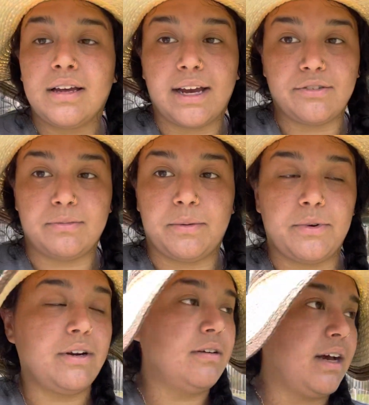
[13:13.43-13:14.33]
Guys,
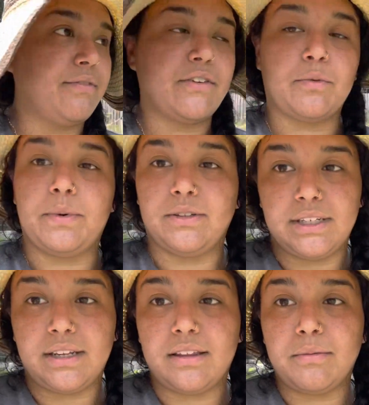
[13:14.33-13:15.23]
remember, I've never
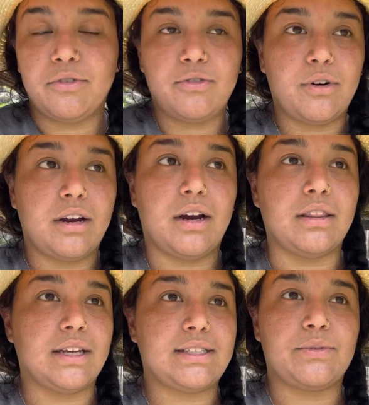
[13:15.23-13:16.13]
built anything before
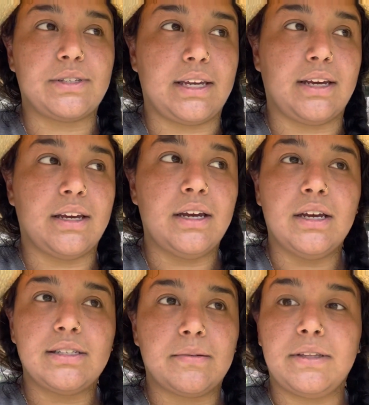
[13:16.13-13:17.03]
unless it was like
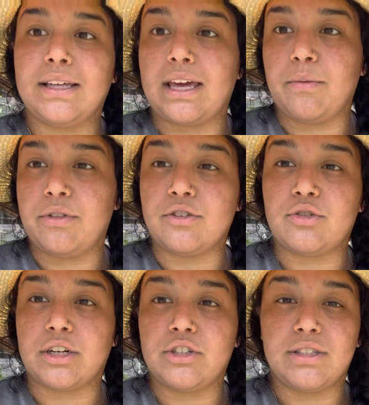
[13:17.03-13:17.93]
something that came with
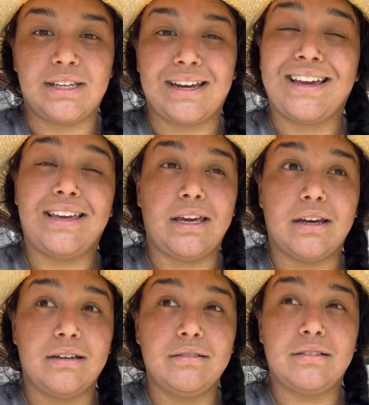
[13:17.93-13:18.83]
instructions, like
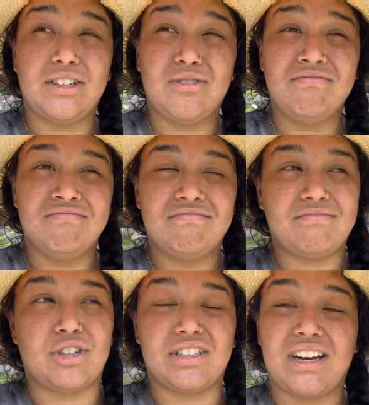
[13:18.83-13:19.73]
IKEA, you know,
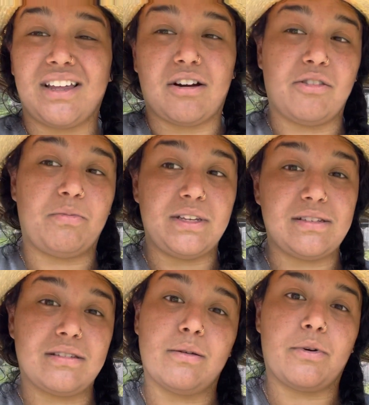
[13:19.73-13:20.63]
where it's got like all the
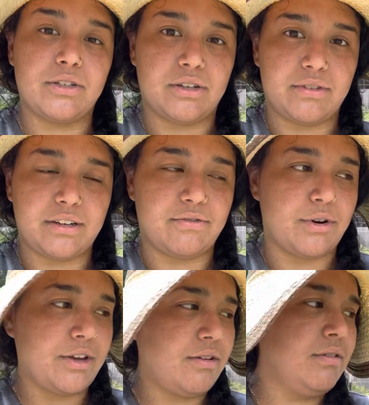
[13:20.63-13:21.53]
pieces and the parts already
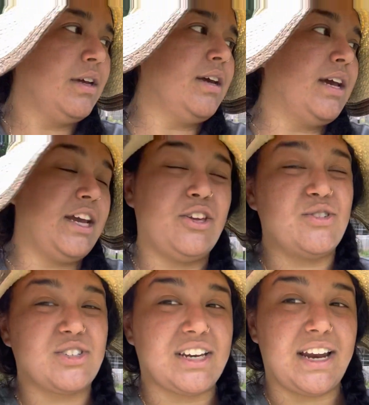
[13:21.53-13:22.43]
for you and
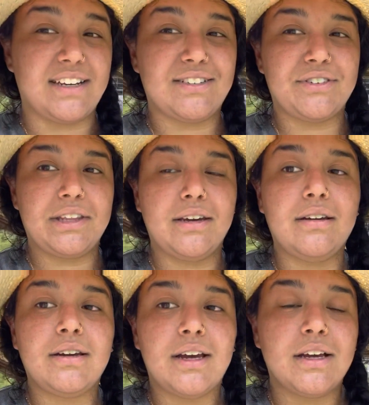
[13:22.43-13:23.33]
you just connect
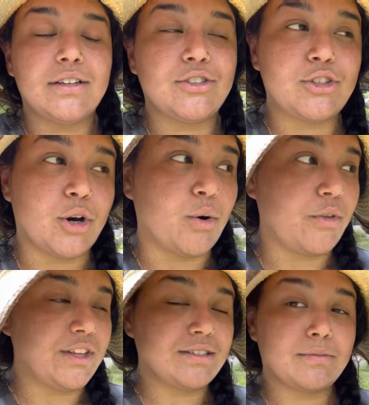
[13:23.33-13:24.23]
everything.
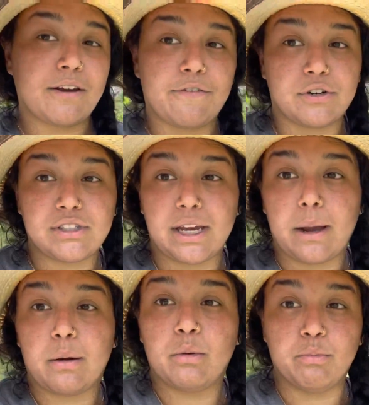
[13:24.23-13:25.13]
So this is my first
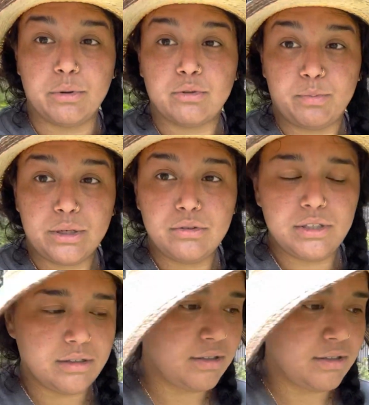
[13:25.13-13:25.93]
like build.